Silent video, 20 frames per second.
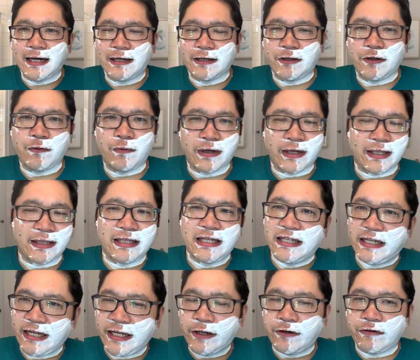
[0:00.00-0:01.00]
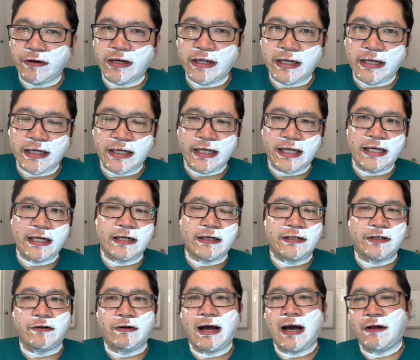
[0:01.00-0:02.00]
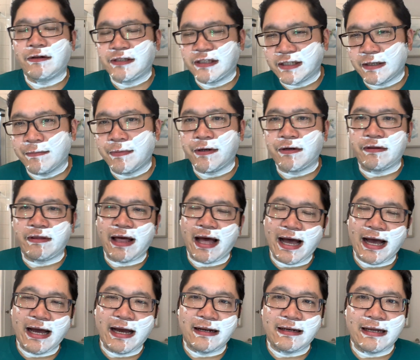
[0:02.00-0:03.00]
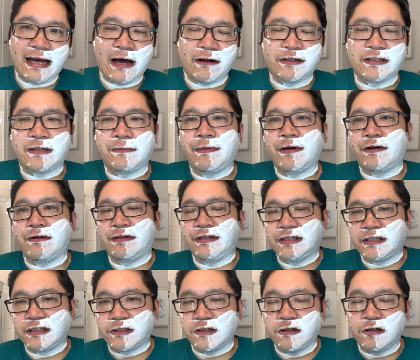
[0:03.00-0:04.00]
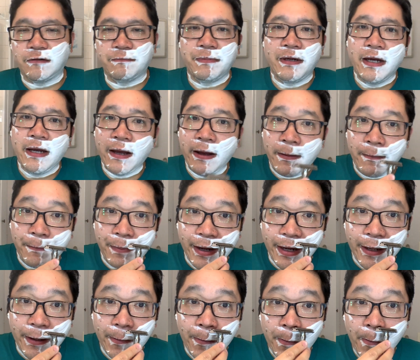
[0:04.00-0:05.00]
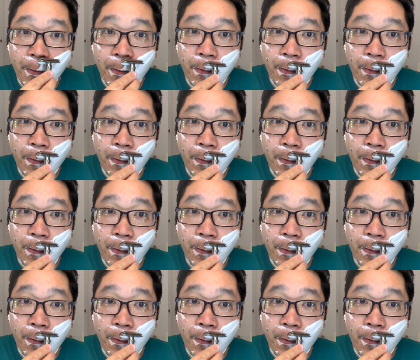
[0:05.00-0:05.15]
you want to get the nitty gritty, you know, how does this compare to that? How does it compare to this soap? But